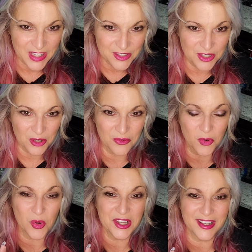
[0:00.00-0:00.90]
to
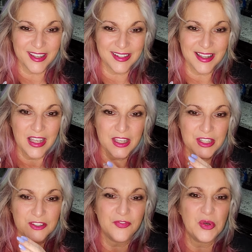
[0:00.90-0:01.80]
avoid it
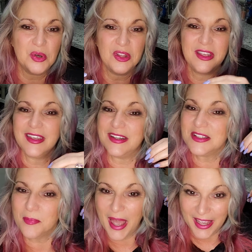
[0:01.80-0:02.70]
is full and it's
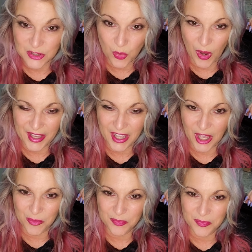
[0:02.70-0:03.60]
backed way up.